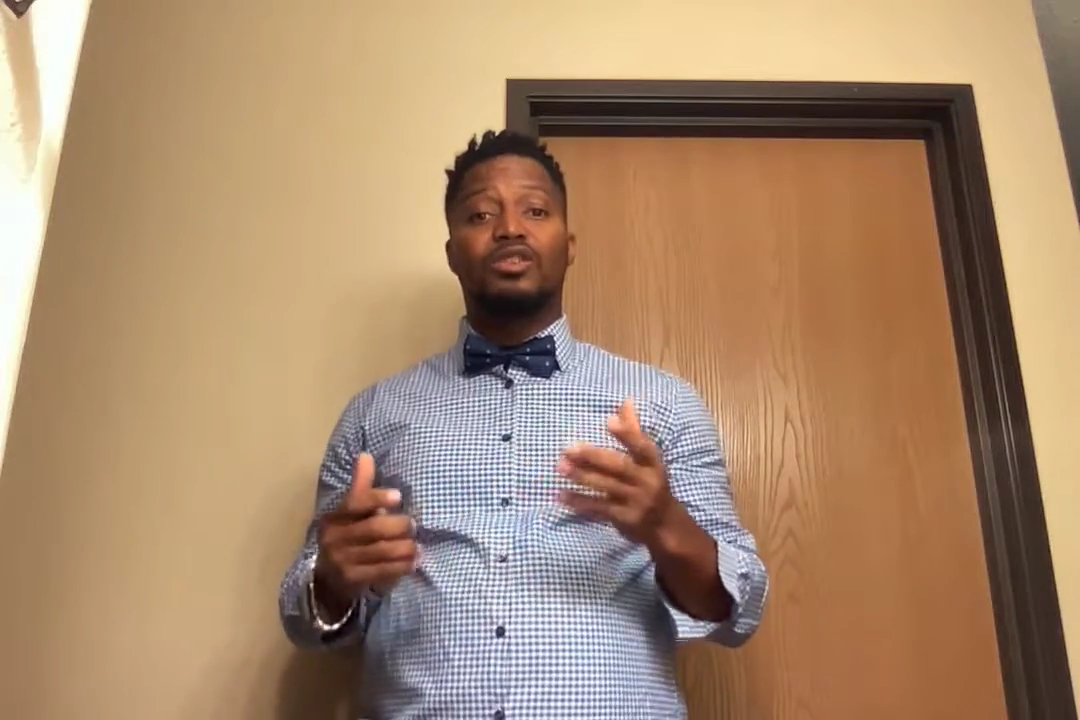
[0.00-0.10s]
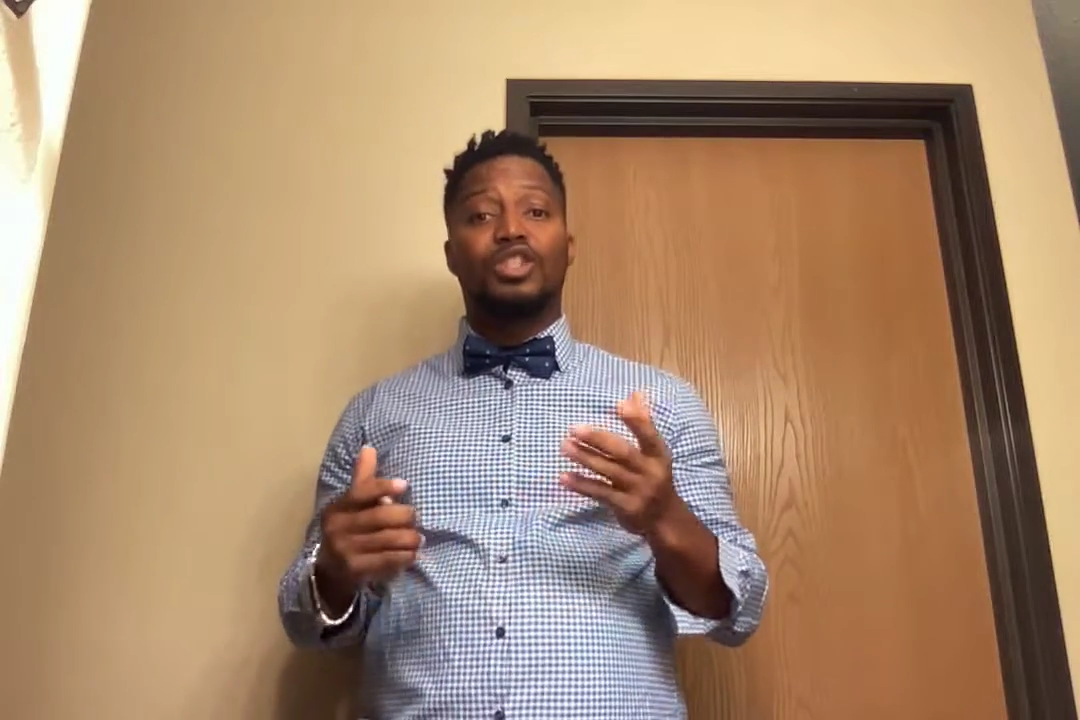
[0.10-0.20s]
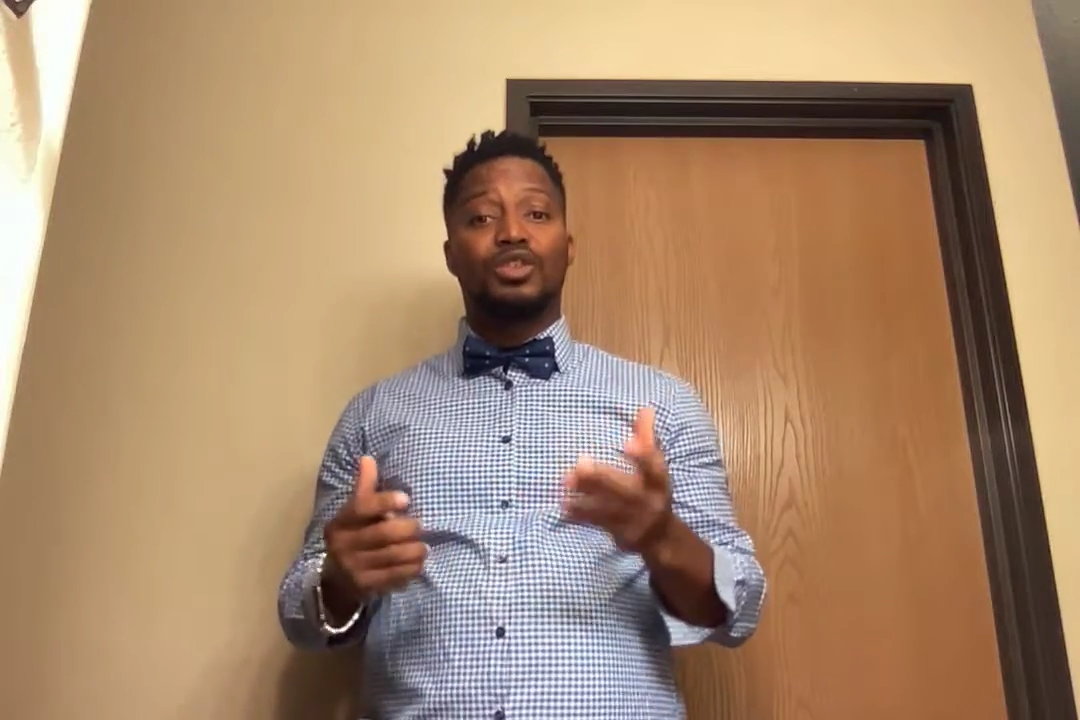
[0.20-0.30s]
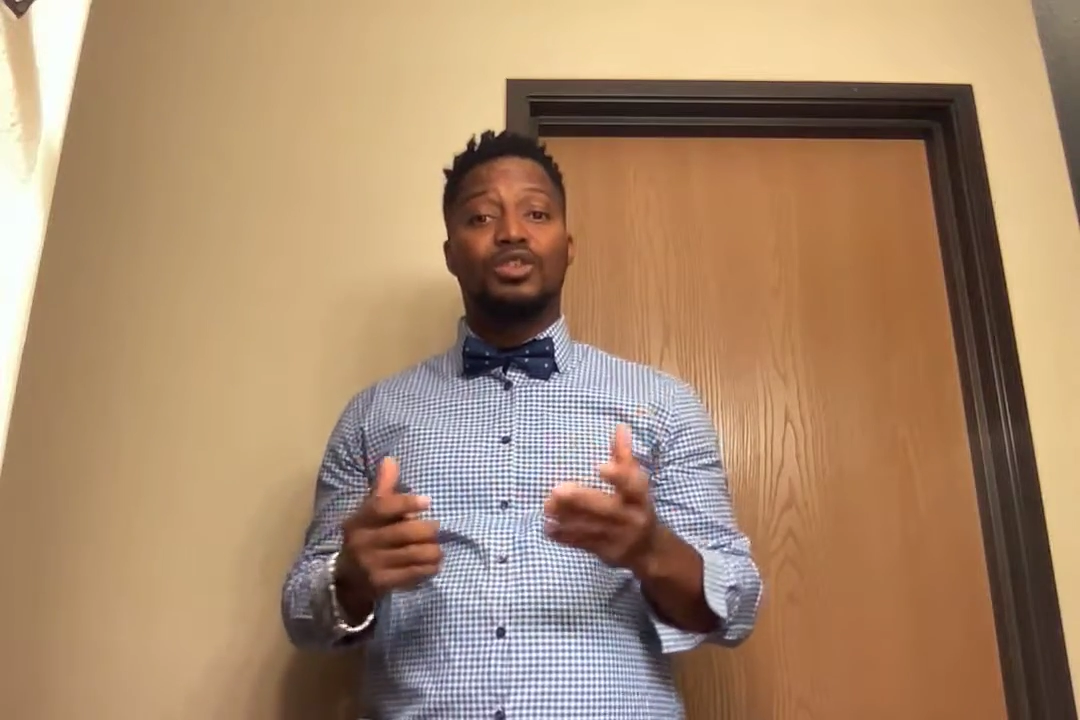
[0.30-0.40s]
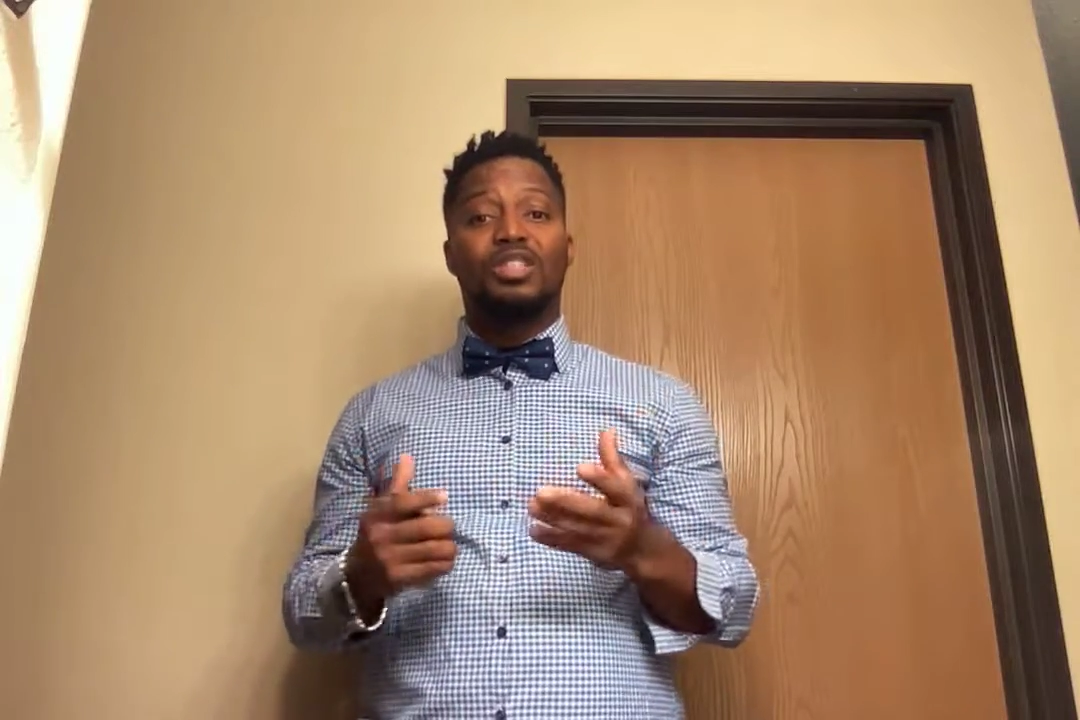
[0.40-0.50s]

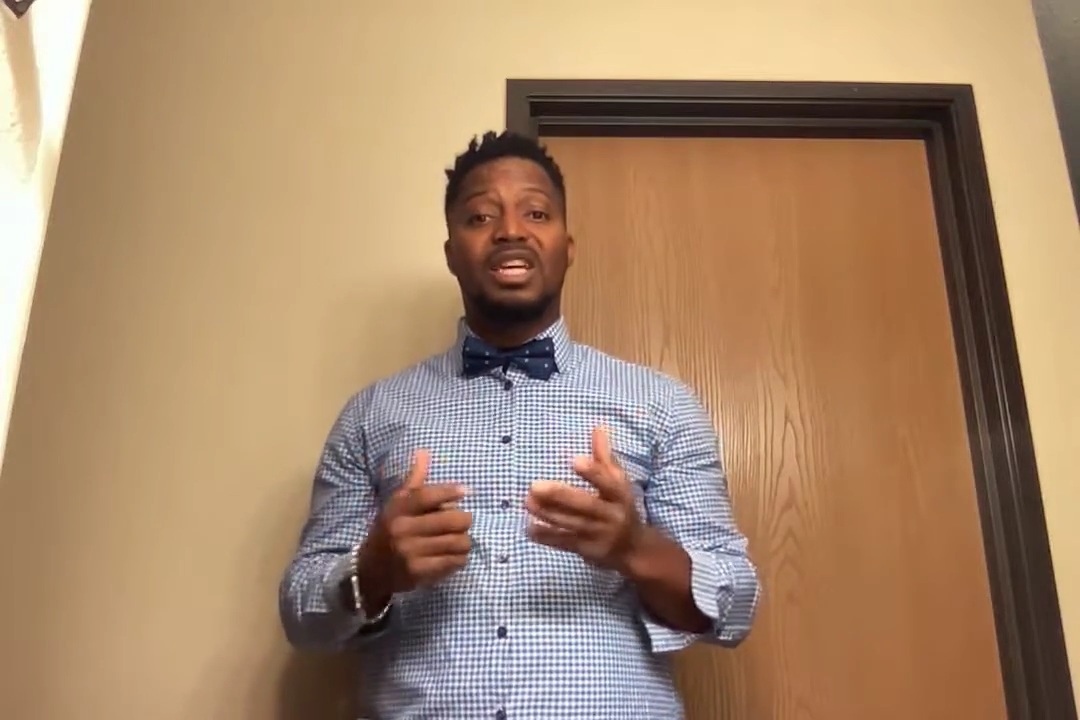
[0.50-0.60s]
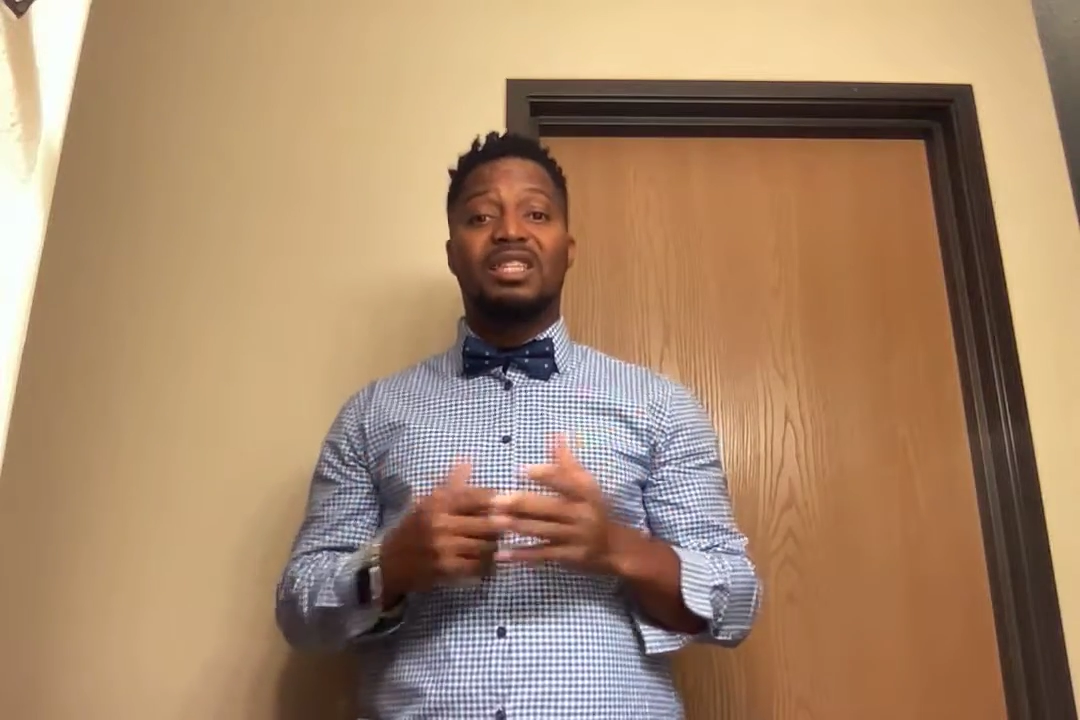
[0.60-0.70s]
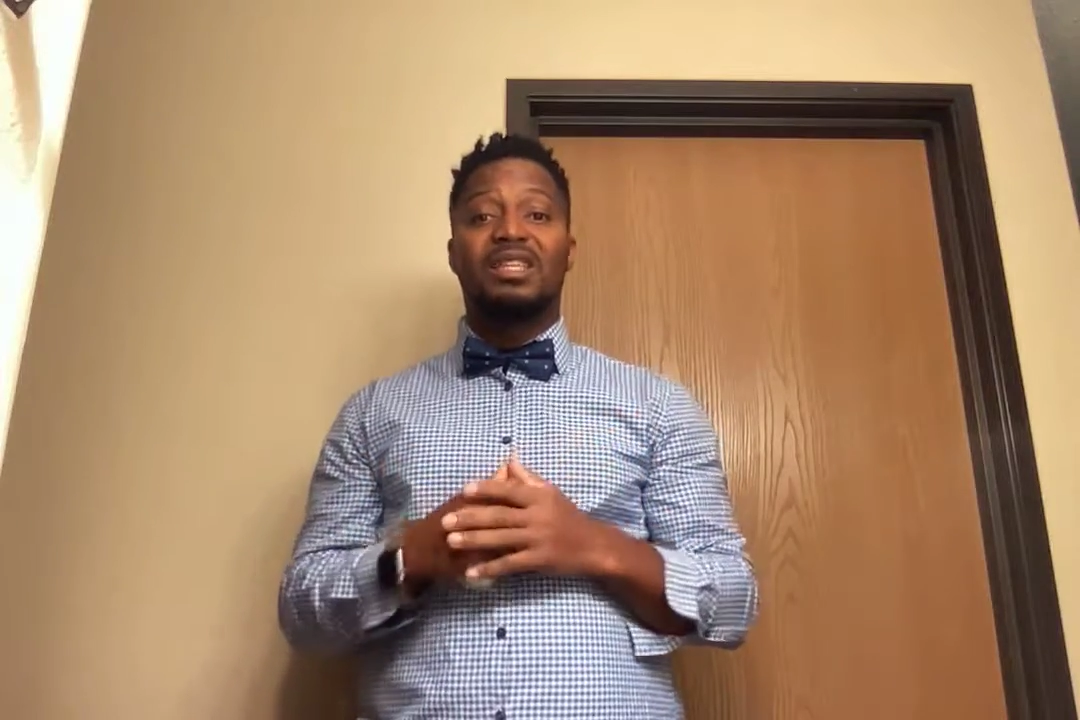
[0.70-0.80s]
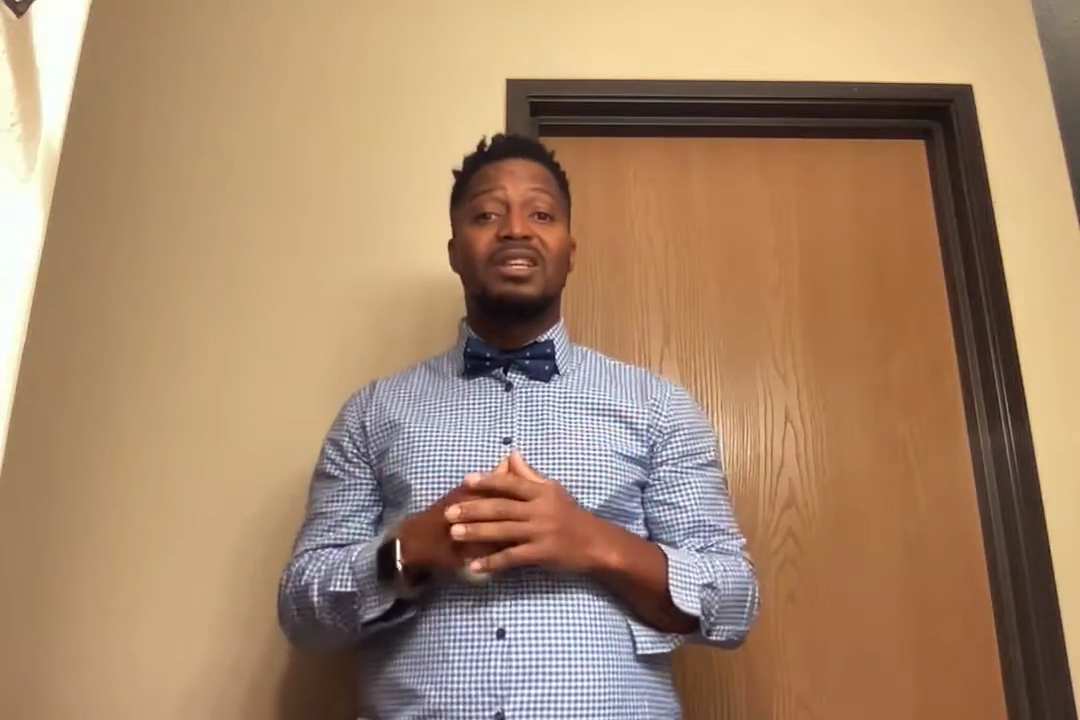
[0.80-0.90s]
shown that